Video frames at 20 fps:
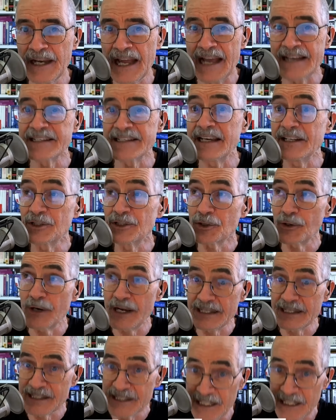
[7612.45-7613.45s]
as a
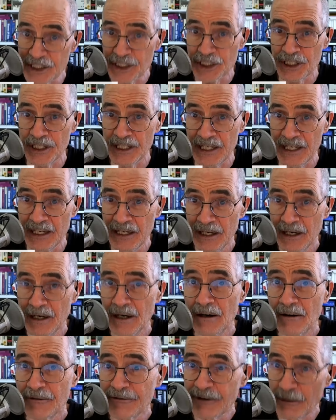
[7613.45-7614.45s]
transition
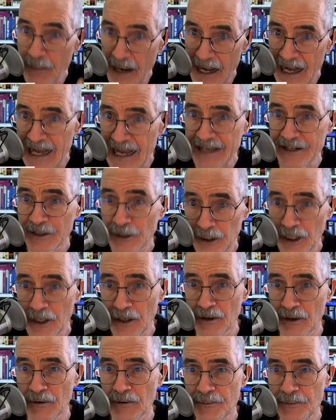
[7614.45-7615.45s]
from high to
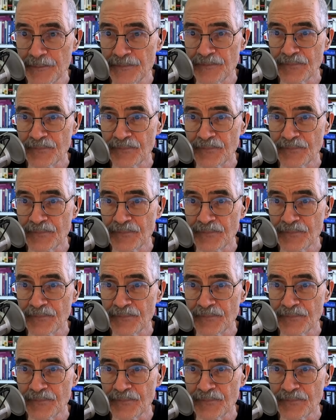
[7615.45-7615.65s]
low.